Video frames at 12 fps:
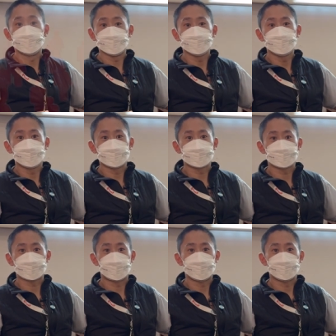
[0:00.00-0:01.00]
do was
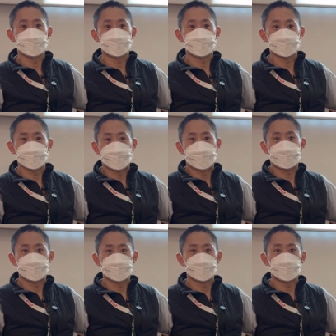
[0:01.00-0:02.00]
try to look
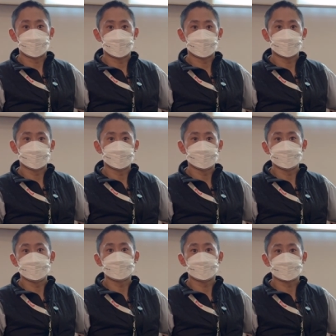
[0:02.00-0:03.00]
back at where the
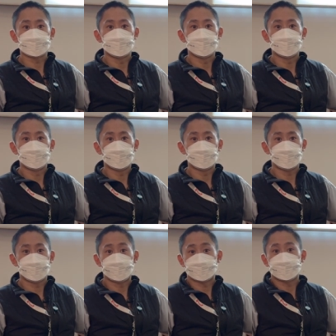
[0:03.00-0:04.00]
disease was uh,
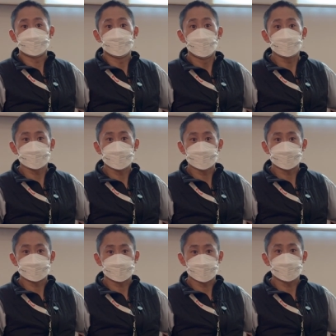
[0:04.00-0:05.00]
affecting the most
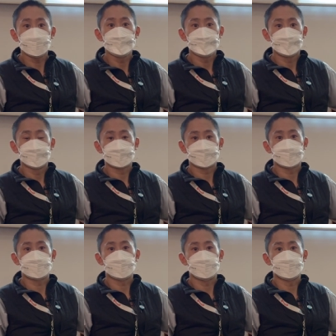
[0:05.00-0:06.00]
people still, which
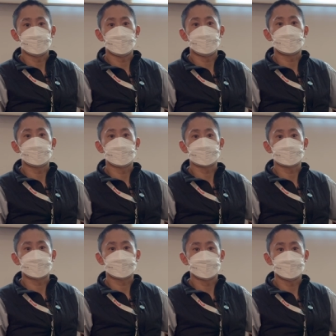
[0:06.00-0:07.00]
was in areas
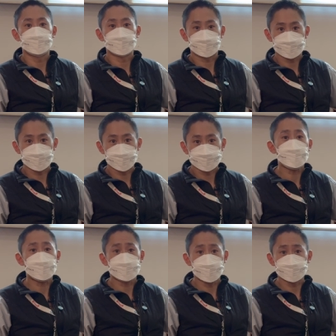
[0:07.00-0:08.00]
like the DRC
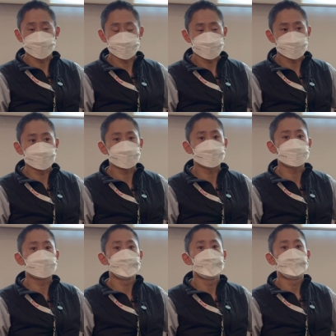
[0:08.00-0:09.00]
and neighboring
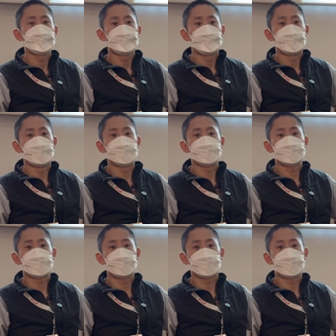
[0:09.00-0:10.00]
countries. And
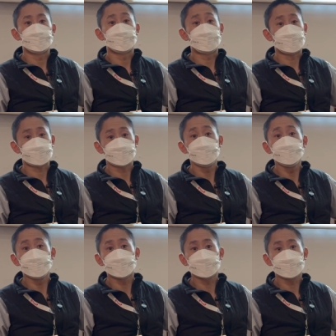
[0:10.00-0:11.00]
uh, in the last two
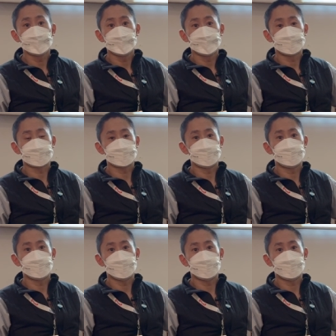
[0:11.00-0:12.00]
years, there's been
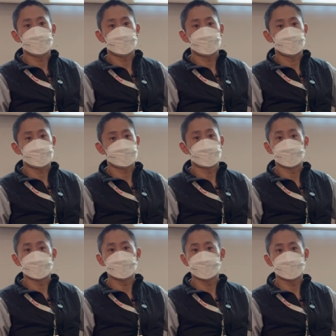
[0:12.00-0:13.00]
a
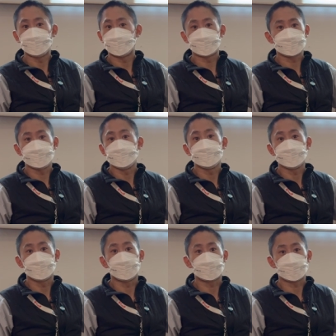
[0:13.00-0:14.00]
surge never seen
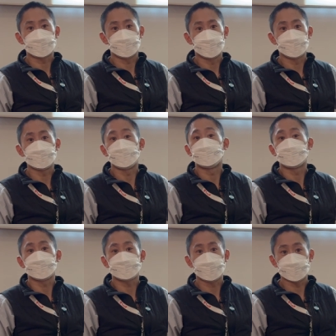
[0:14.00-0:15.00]
before of the
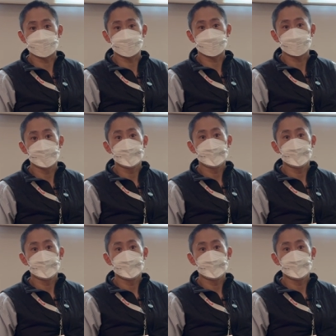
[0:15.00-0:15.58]
number of cases,